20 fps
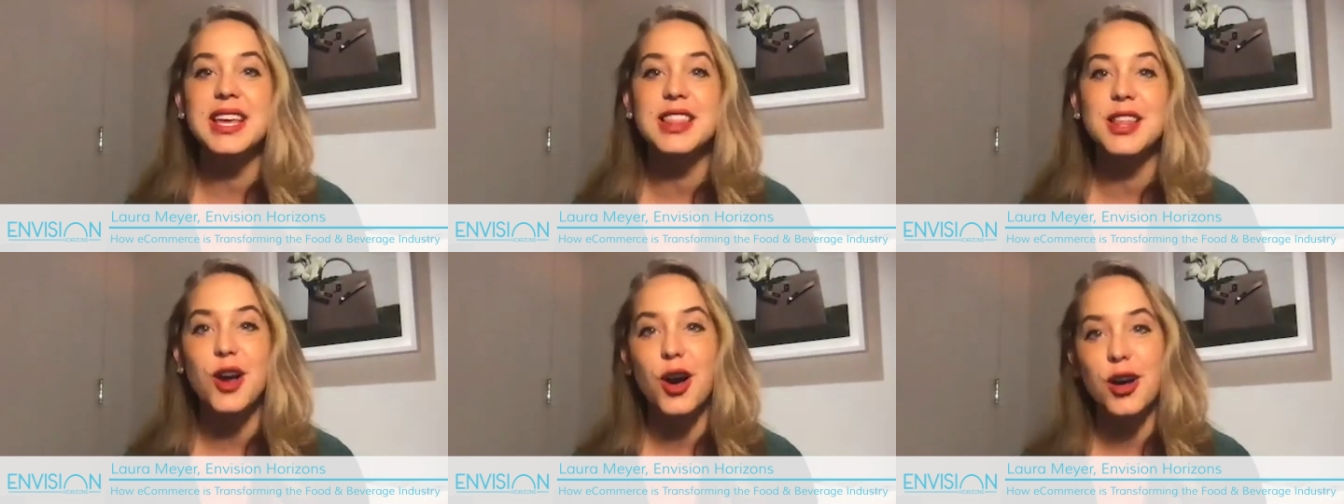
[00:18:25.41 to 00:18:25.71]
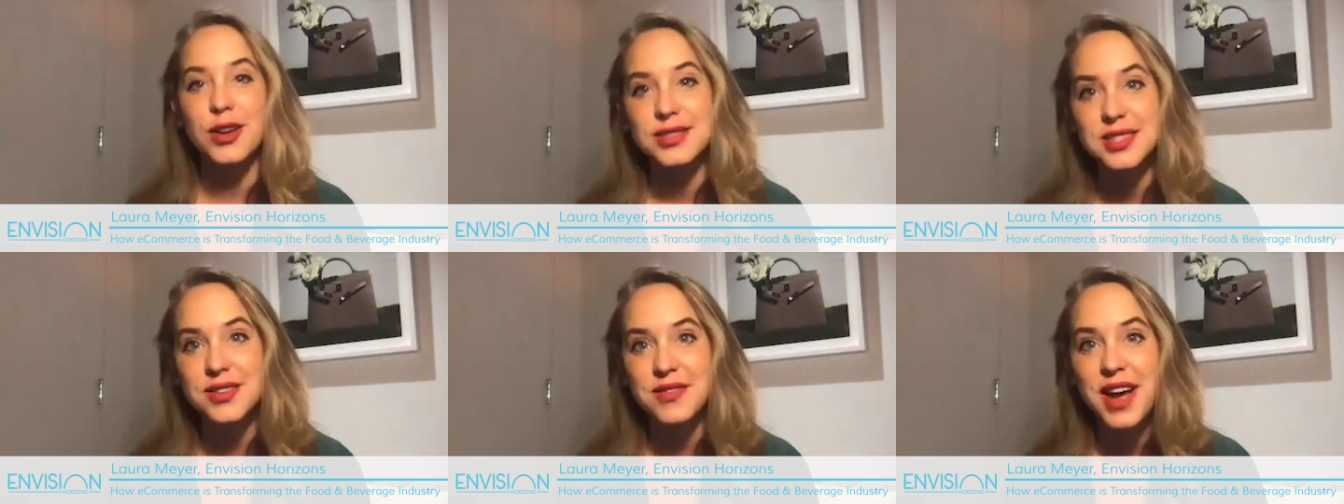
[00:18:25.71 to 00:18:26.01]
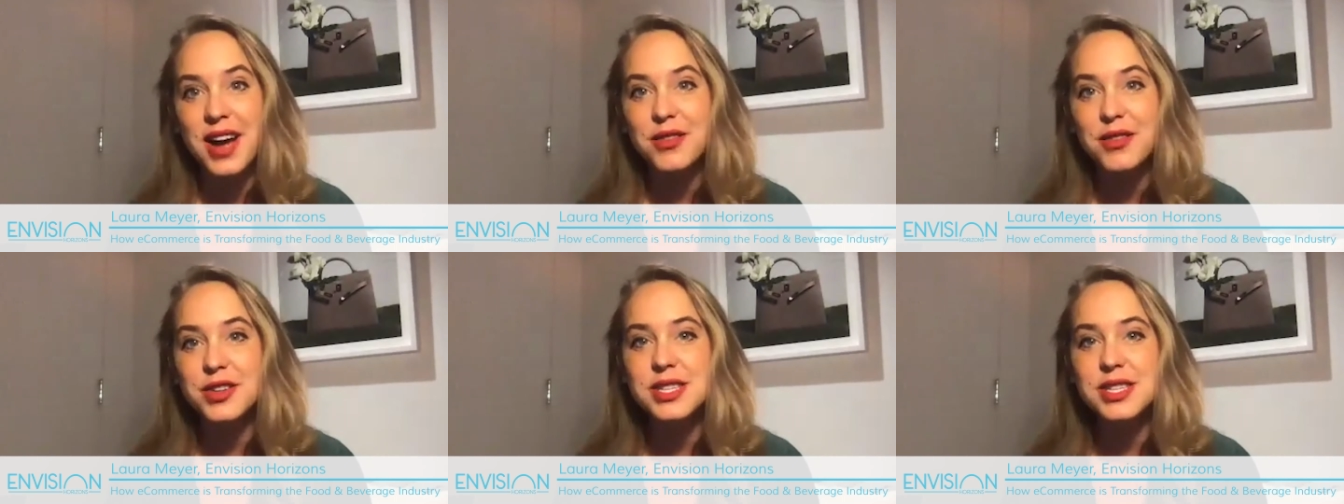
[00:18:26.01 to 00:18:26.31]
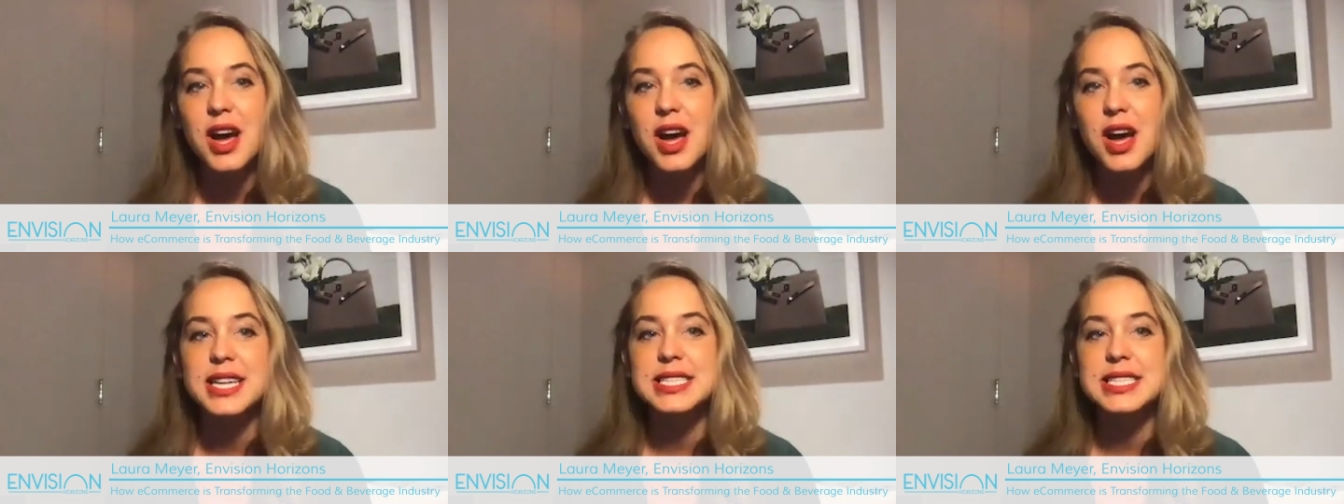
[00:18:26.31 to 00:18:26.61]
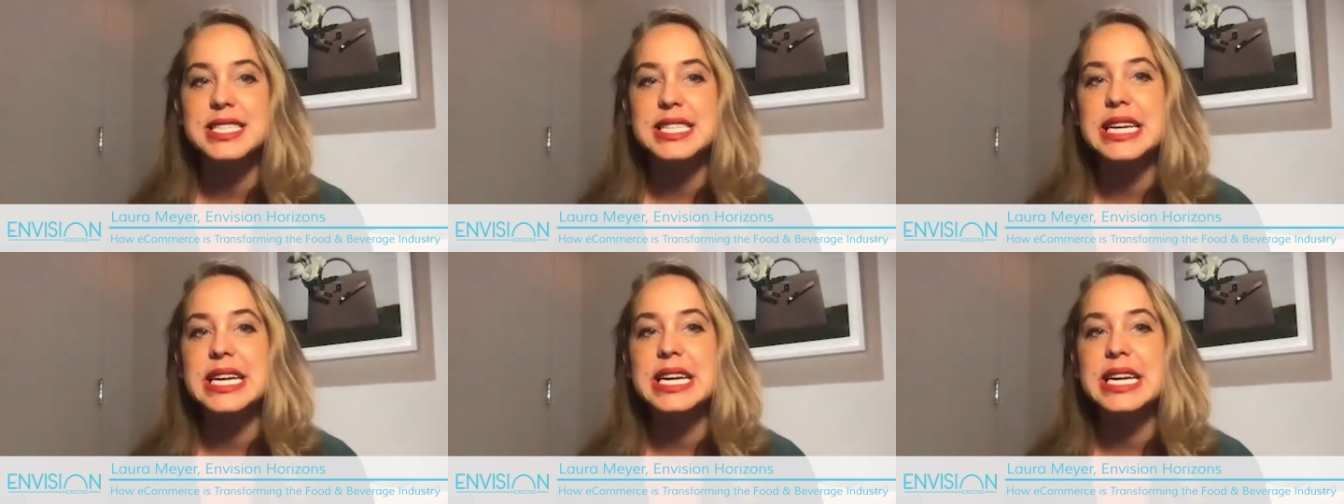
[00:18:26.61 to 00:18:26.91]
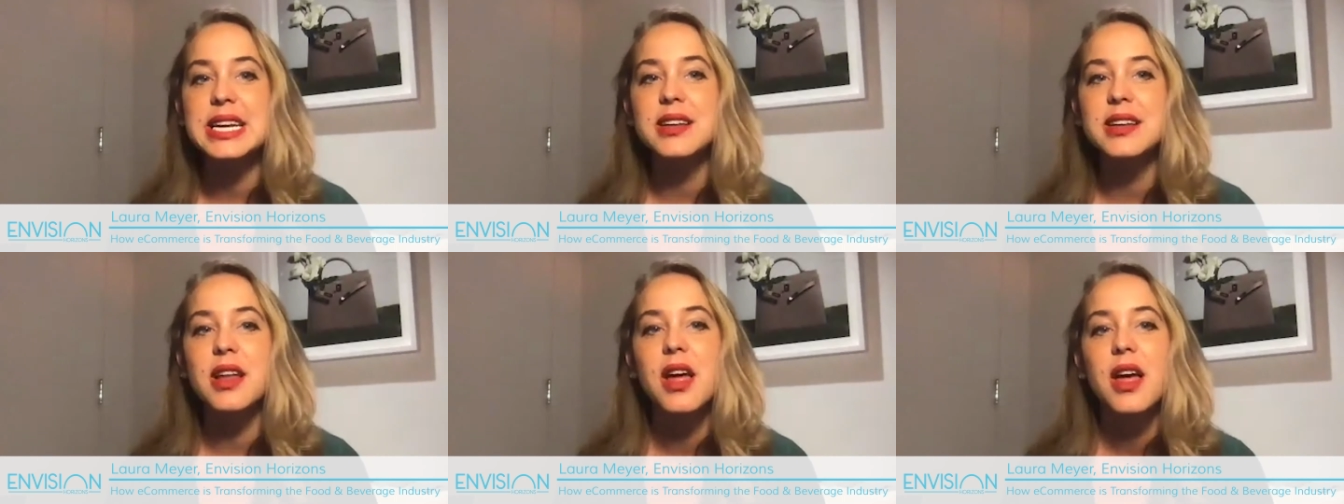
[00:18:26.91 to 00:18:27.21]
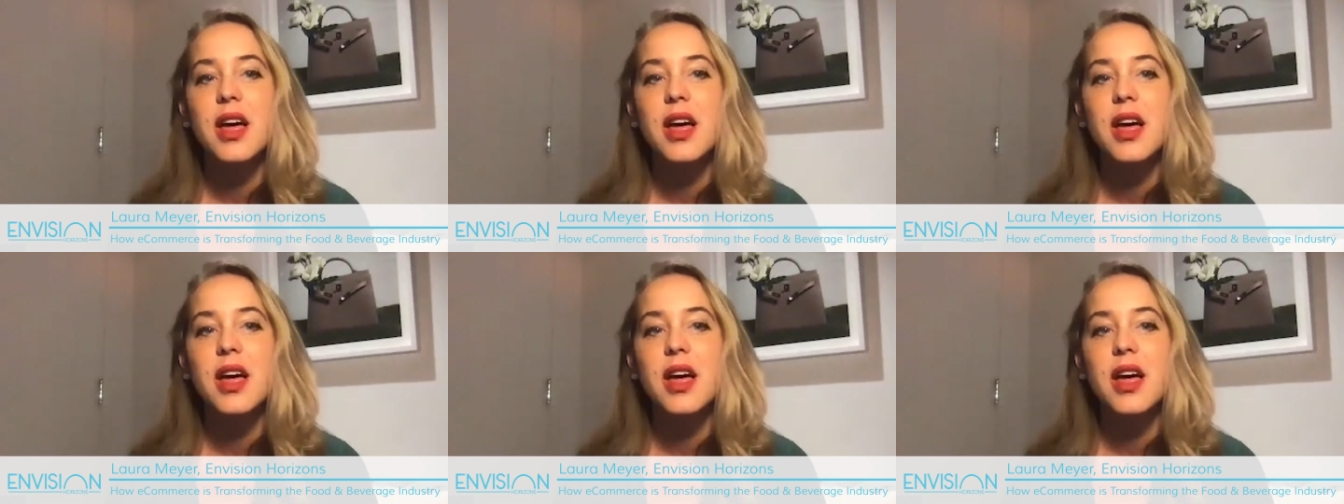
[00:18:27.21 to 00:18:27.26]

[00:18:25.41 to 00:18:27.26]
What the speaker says: the cost of advertising.